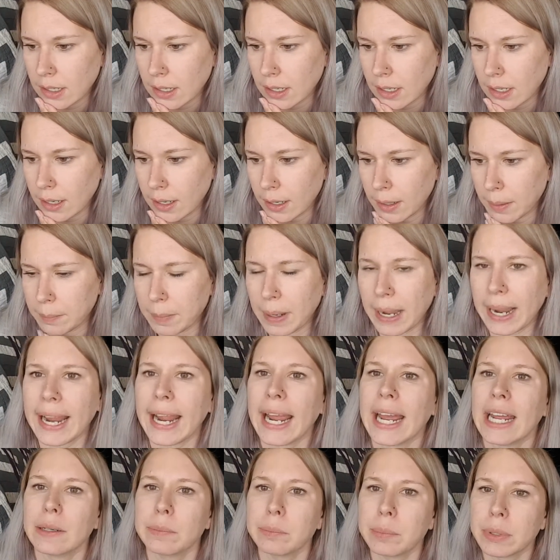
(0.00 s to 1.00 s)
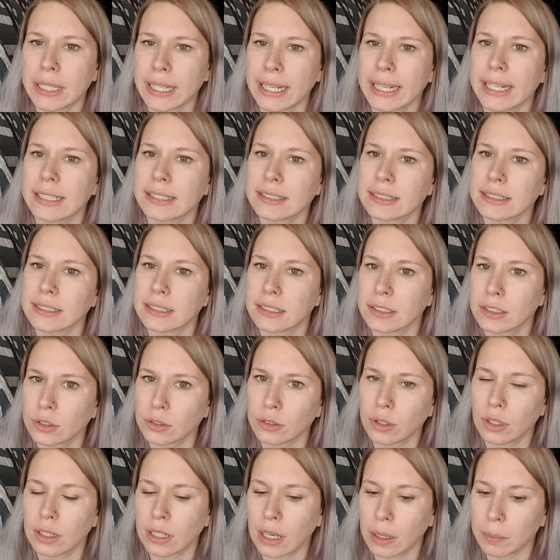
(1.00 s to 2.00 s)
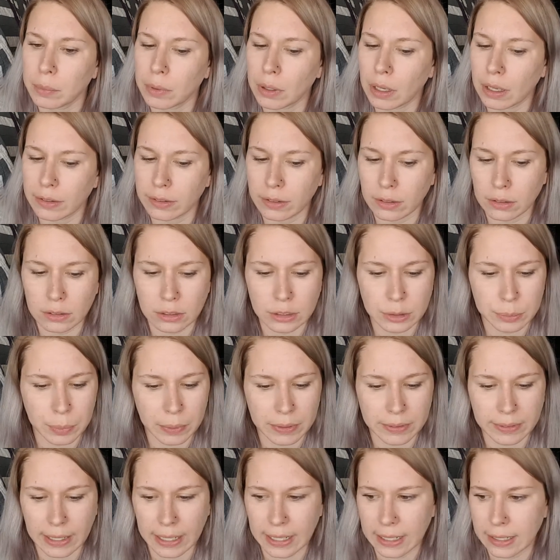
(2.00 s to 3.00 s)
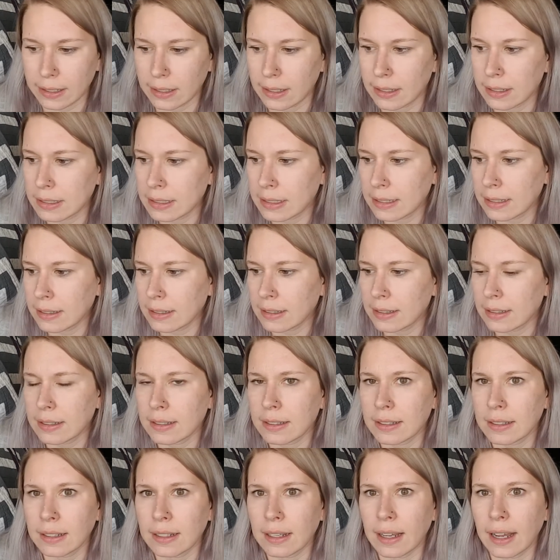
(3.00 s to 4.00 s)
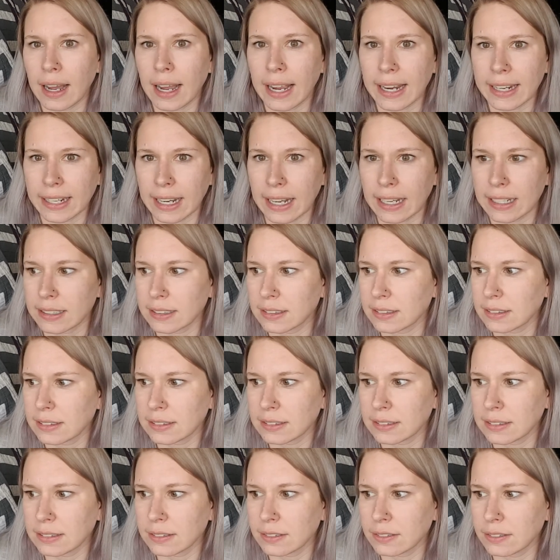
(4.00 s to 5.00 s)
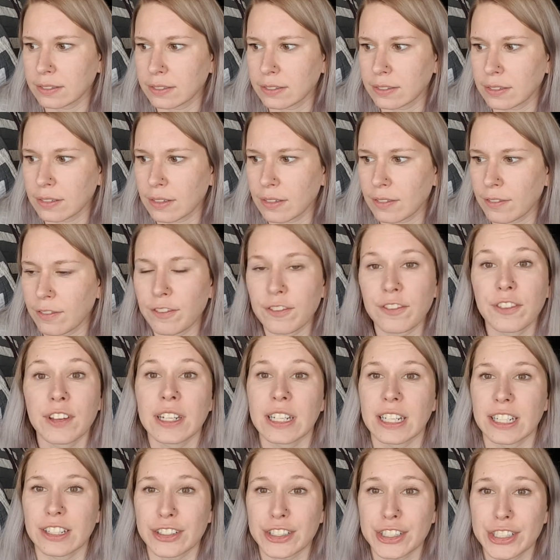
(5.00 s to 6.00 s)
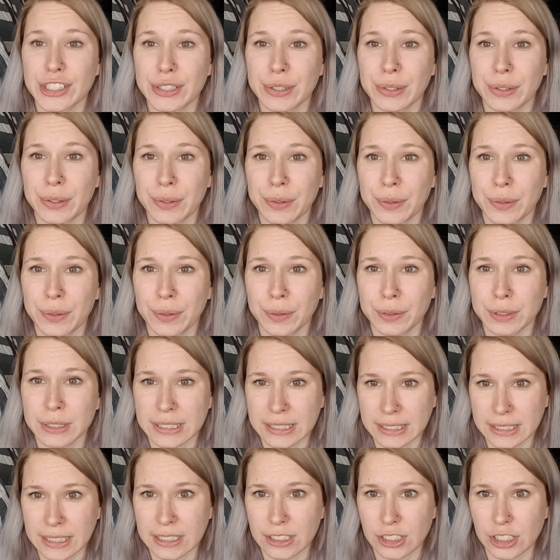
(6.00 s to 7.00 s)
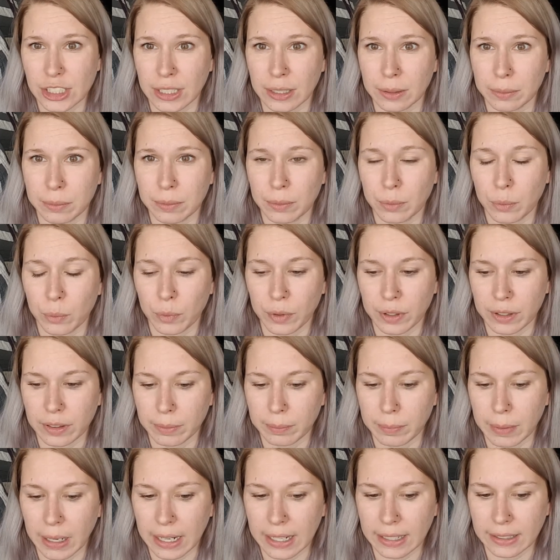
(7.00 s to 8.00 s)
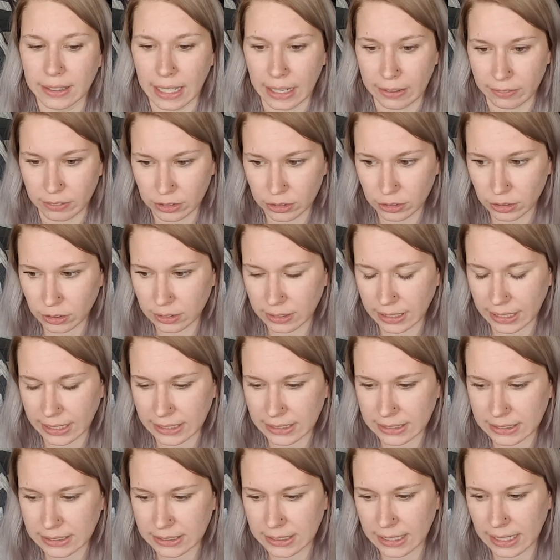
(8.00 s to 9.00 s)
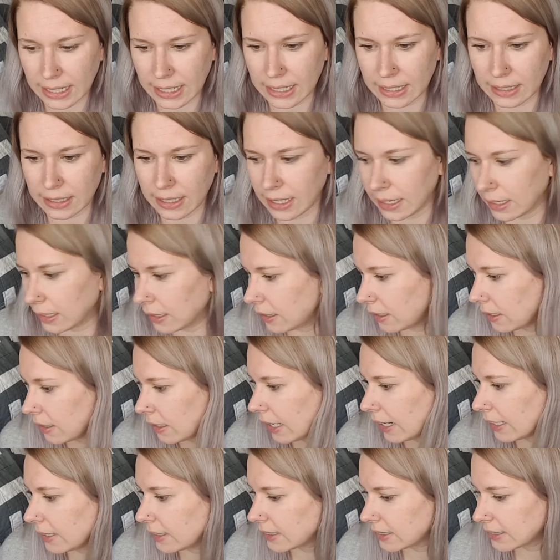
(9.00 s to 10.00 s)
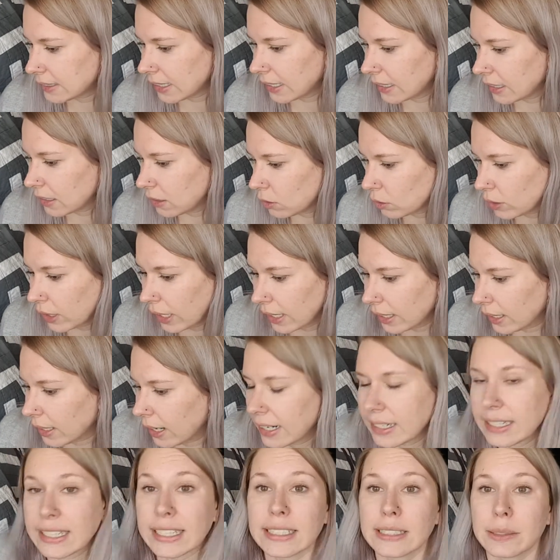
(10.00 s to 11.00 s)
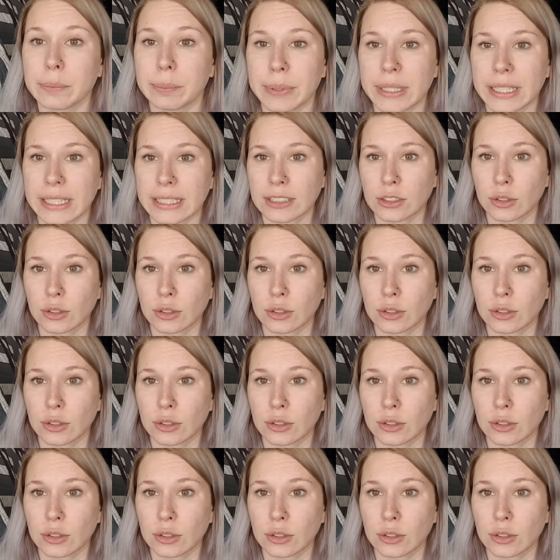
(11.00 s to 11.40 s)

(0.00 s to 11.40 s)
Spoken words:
I had plans to do a couple others, but then I got finished stitching with my lavender and lace, and then I decided, okay, I need to bead.